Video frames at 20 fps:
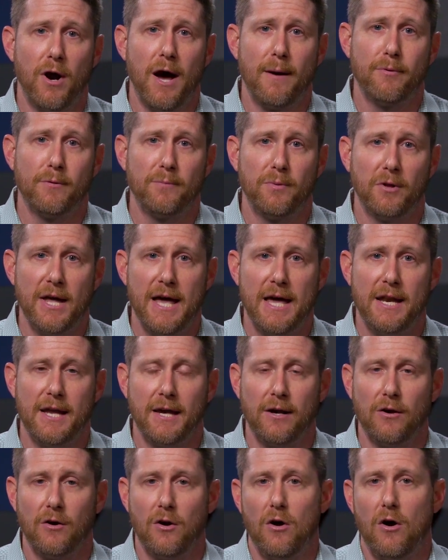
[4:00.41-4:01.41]
proper
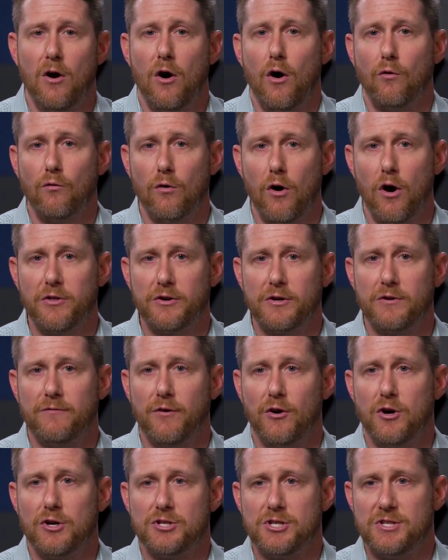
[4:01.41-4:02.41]
planning, Roth
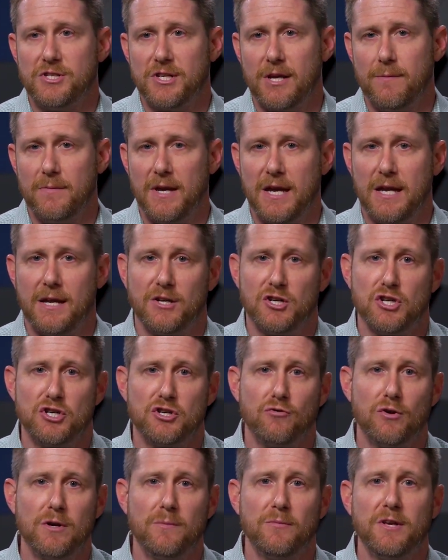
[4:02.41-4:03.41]
conversions can be an
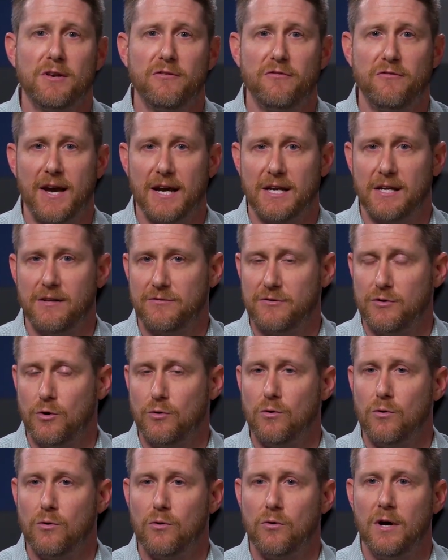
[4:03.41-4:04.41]
extremely effective
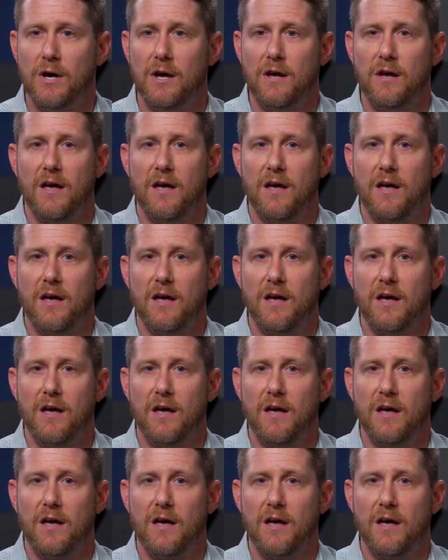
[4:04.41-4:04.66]
tool